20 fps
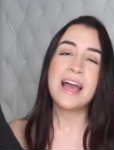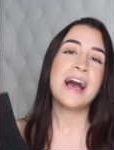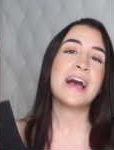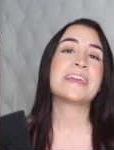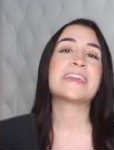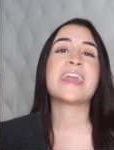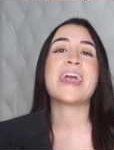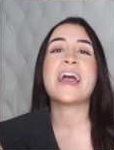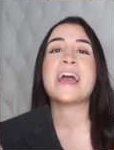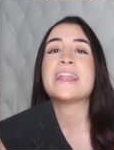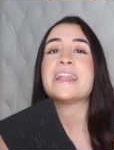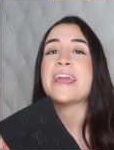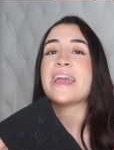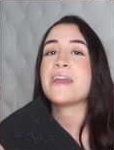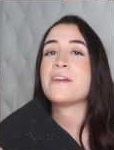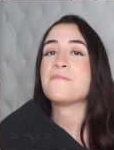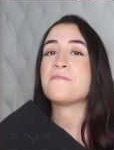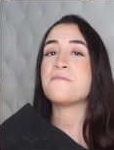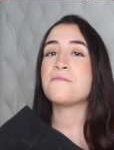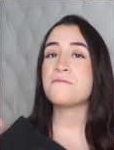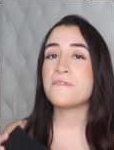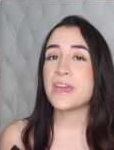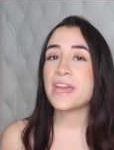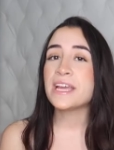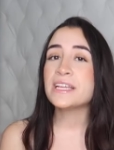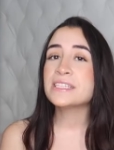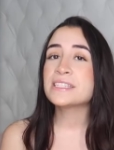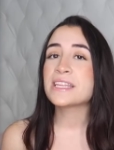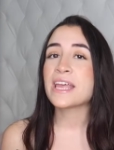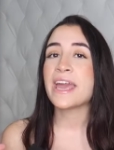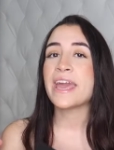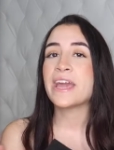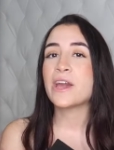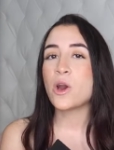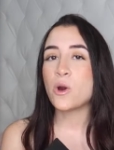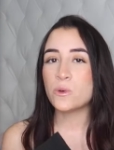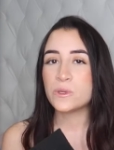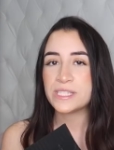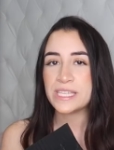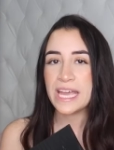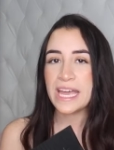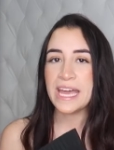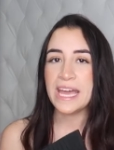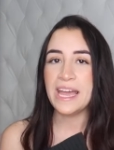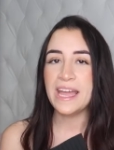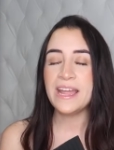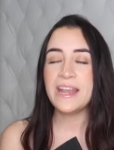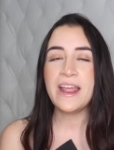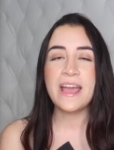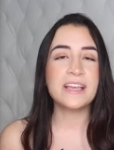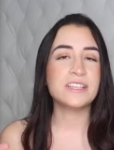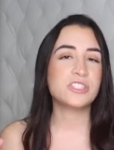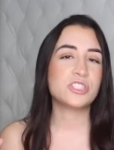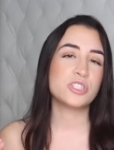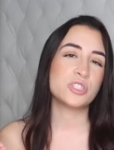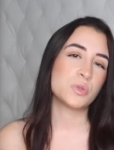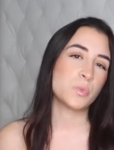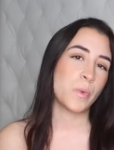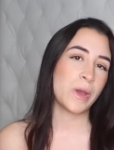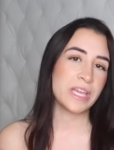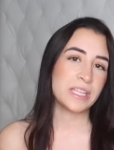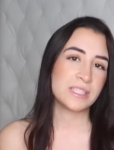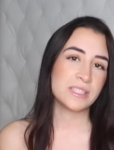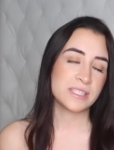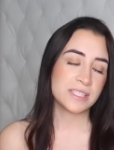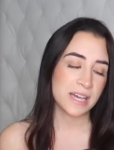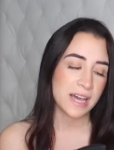Again, it fits, it goes in, it's just way too